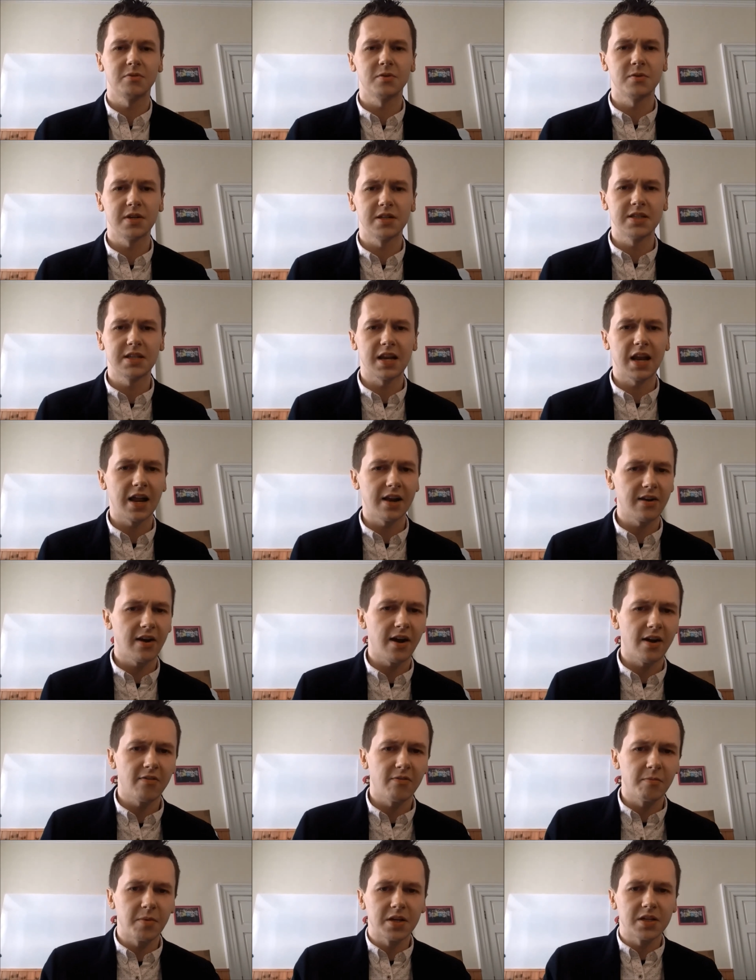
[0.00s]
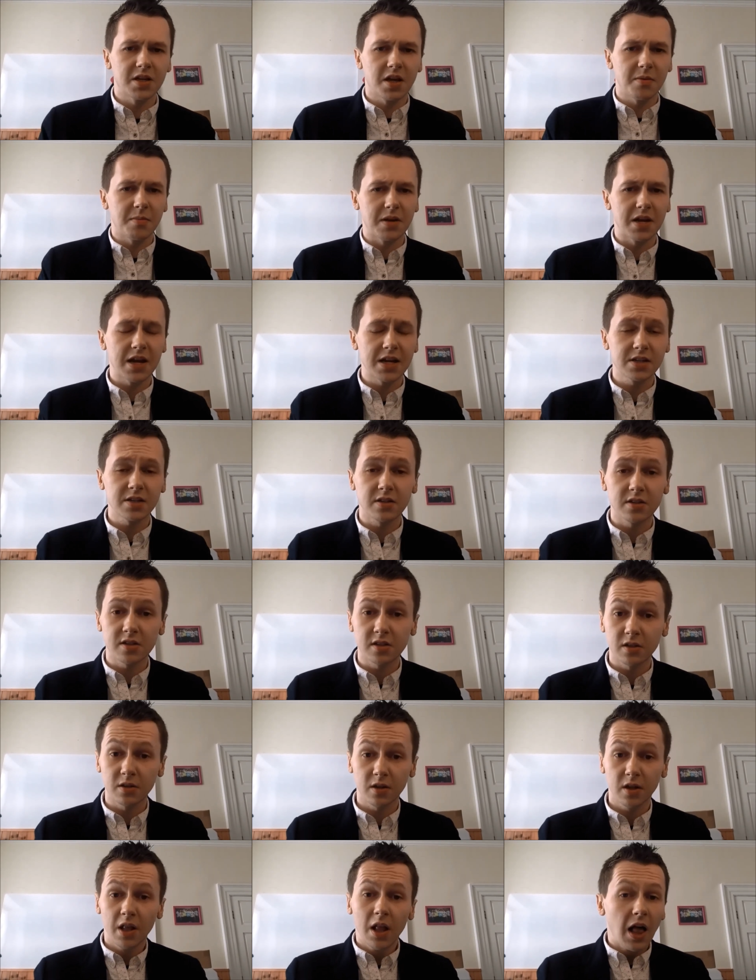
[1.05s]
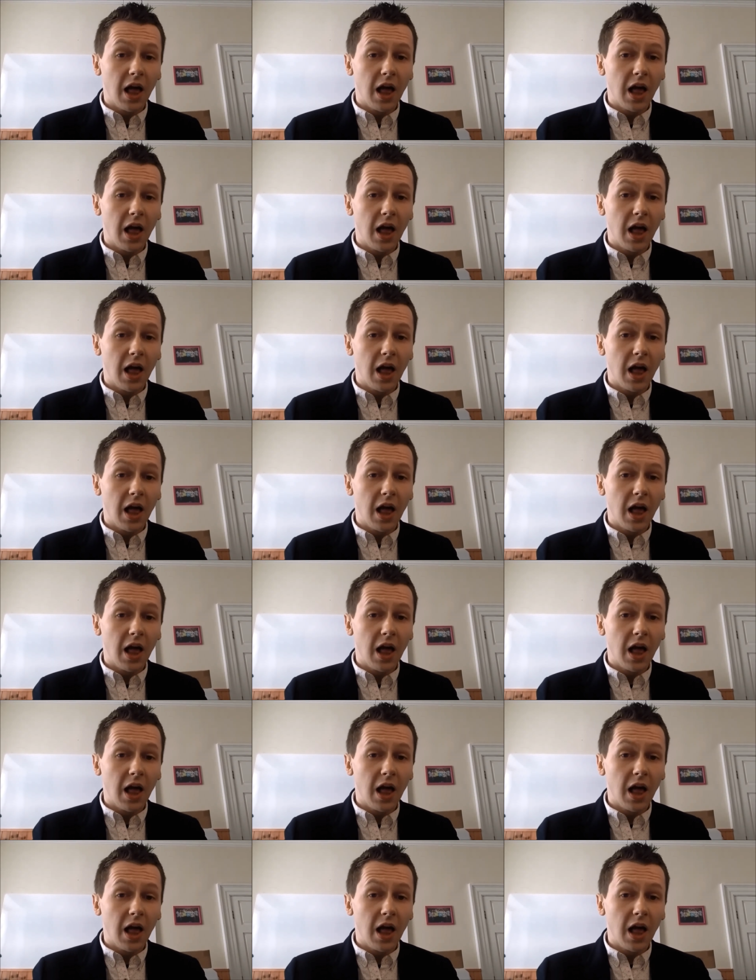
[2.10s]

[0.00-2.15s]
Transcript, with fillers: towards the latter half of my time in national school,